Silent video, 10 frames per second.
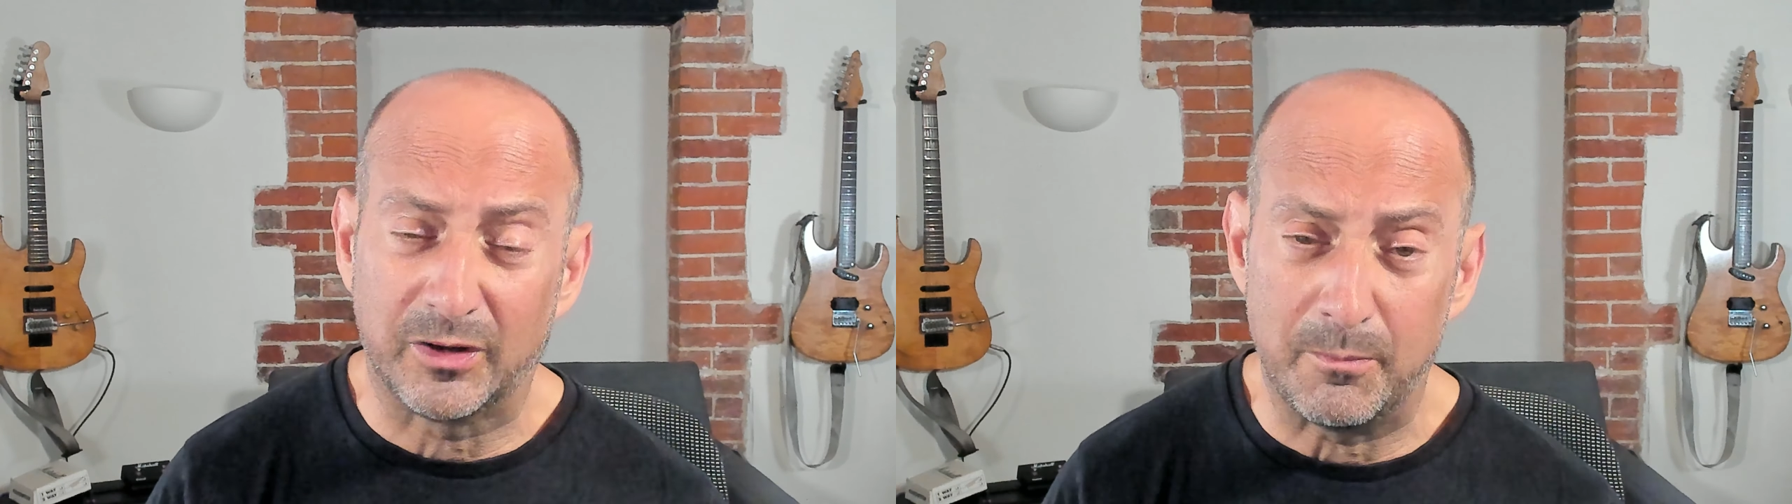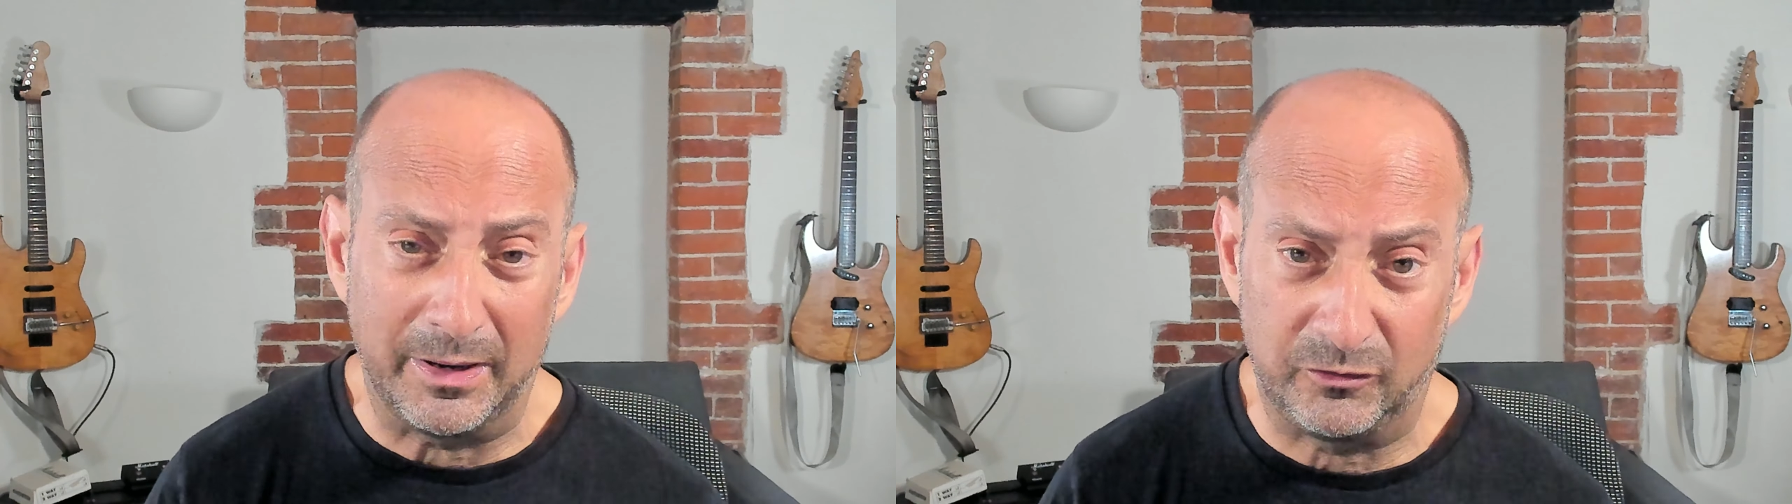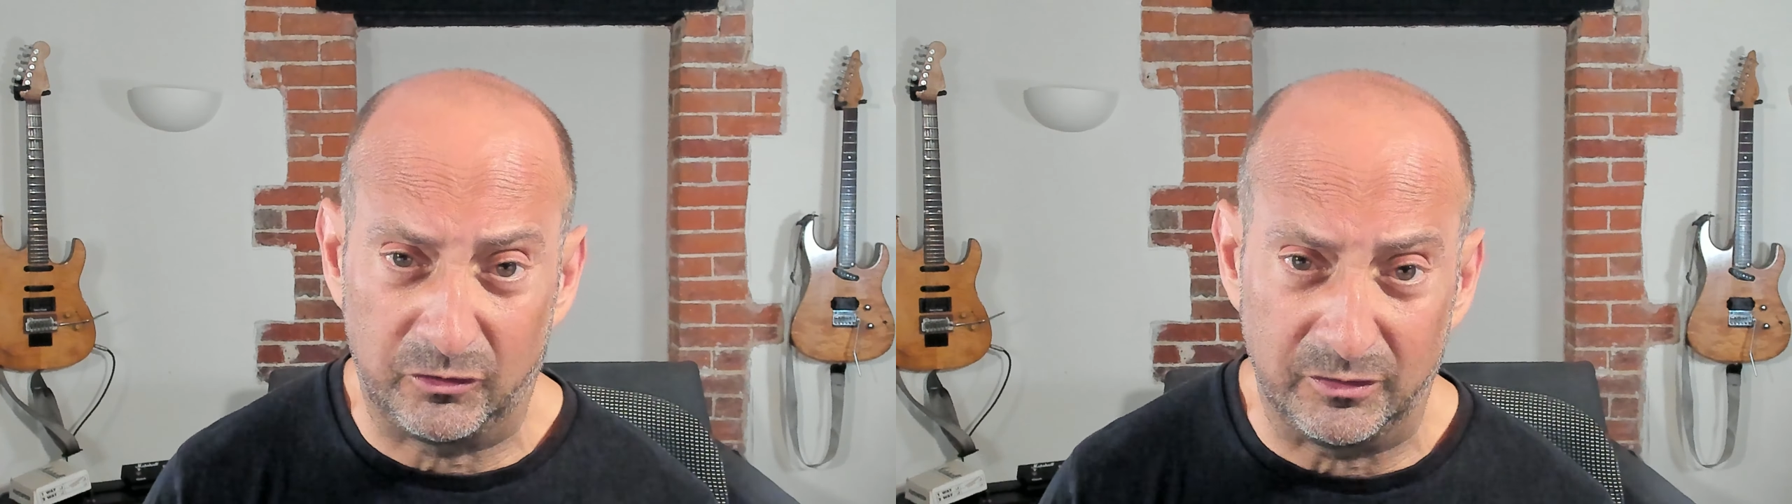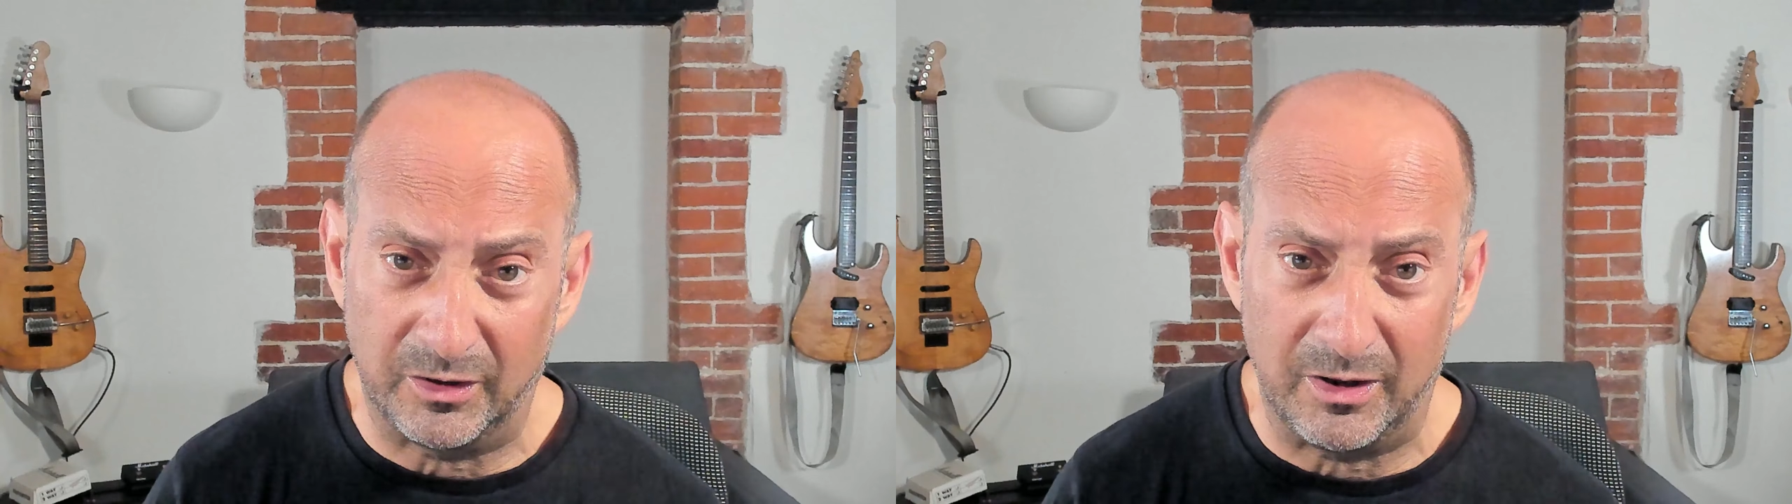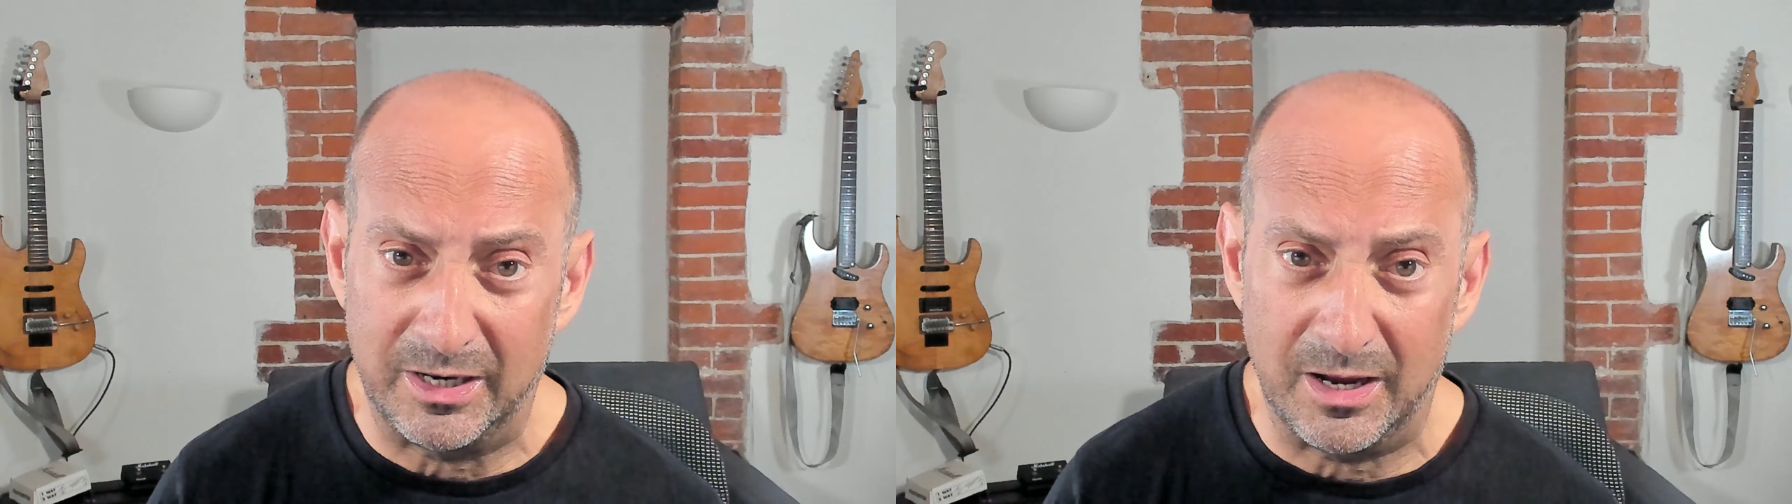I mentioned
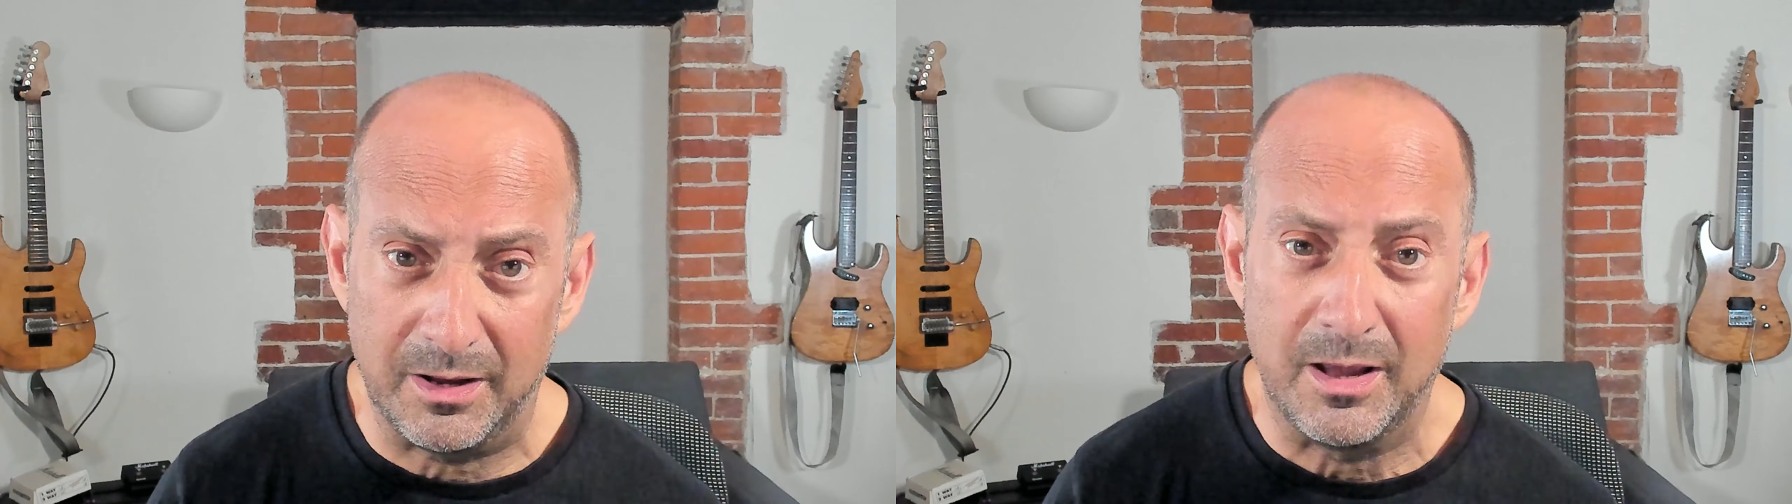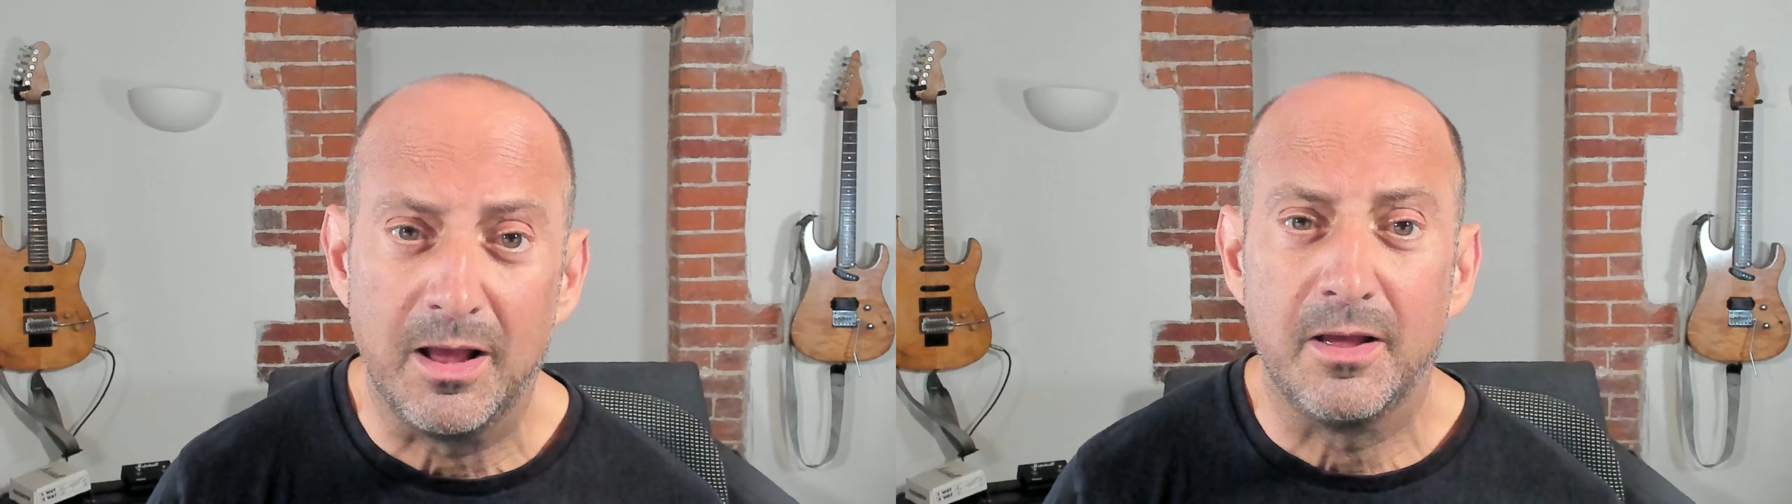earlier,